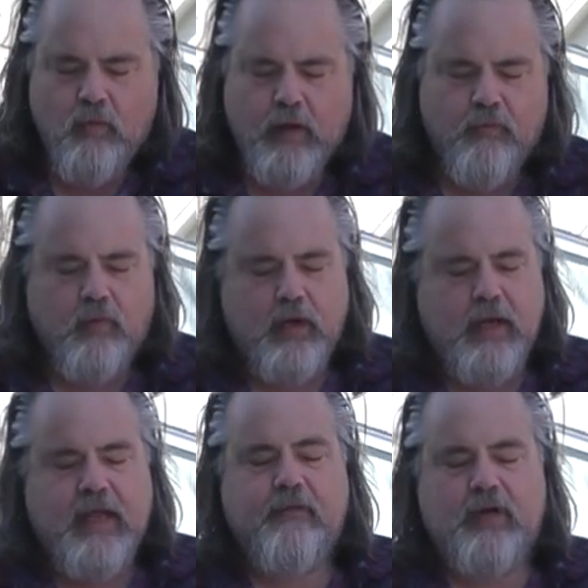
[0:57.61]
We have one
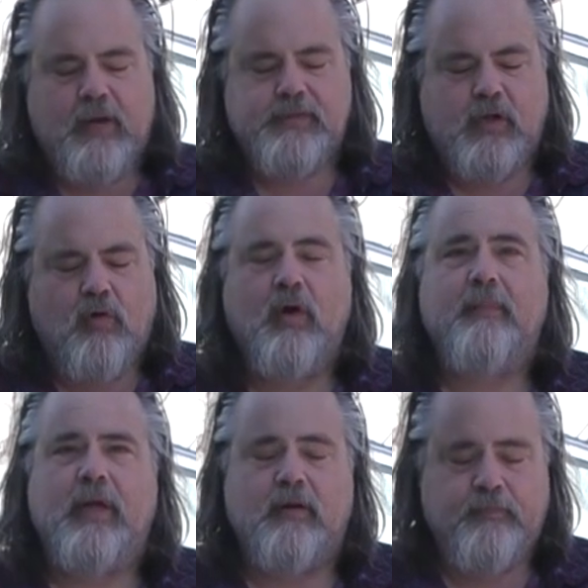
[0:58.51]
and a half cups of
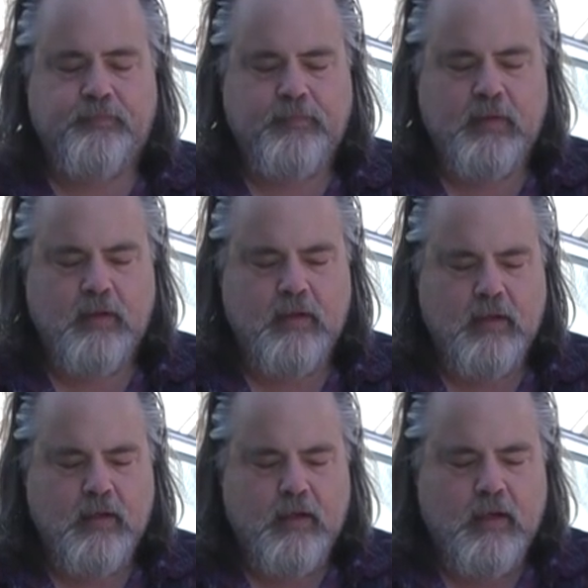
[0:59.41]
cornmeal,
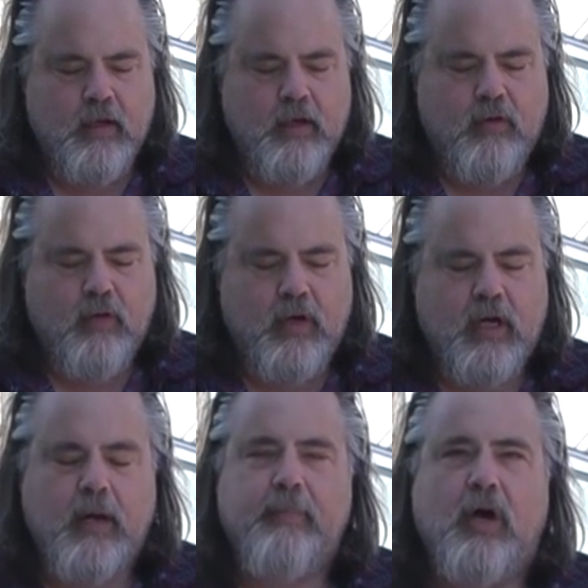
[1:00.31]
quarter
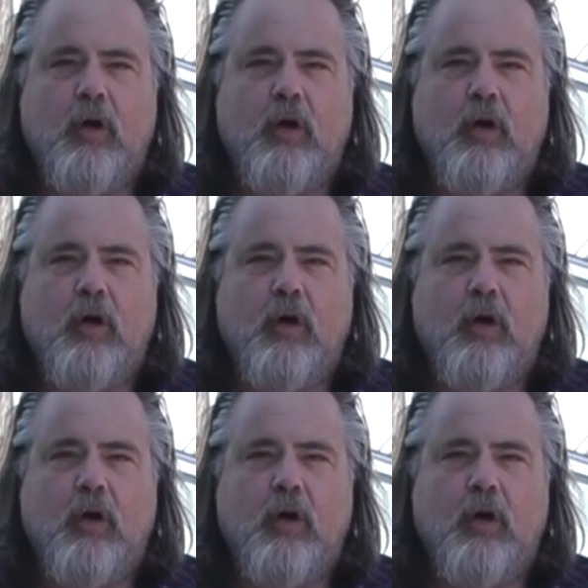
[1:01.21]
cup